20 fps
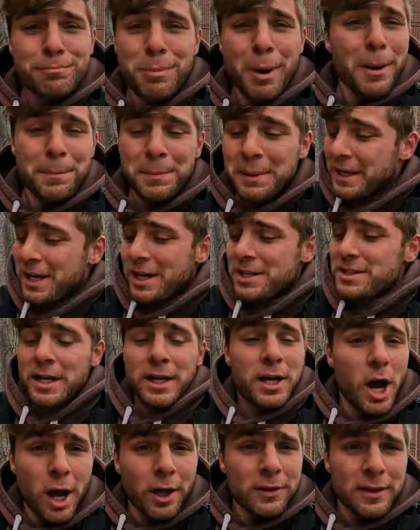But because
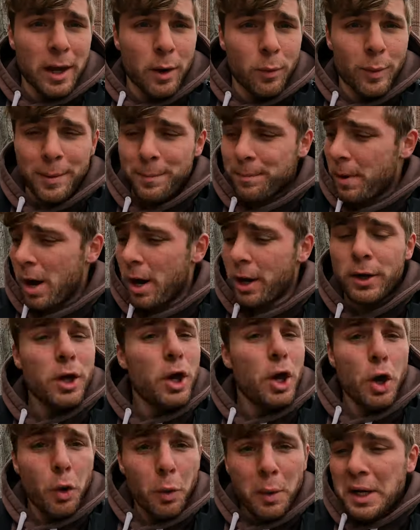I caught that wimpod,
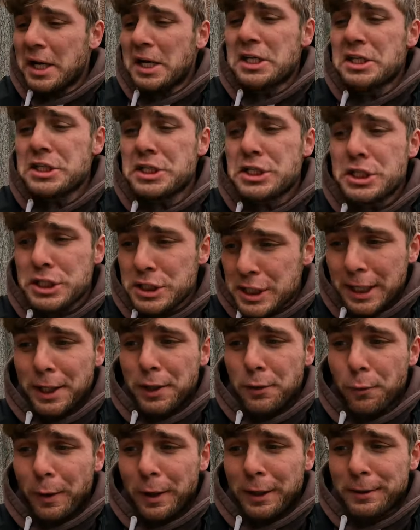we a
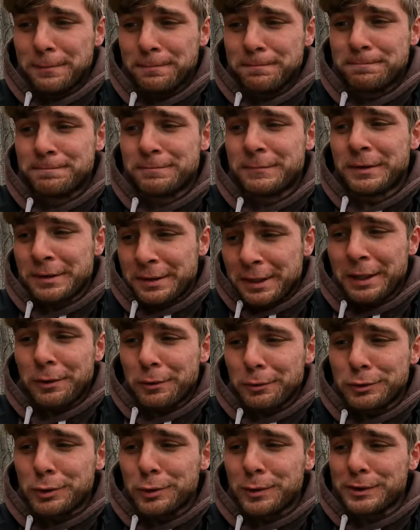second one that
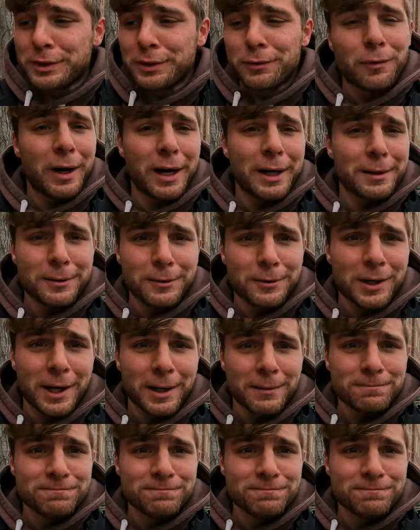also is in red, okay.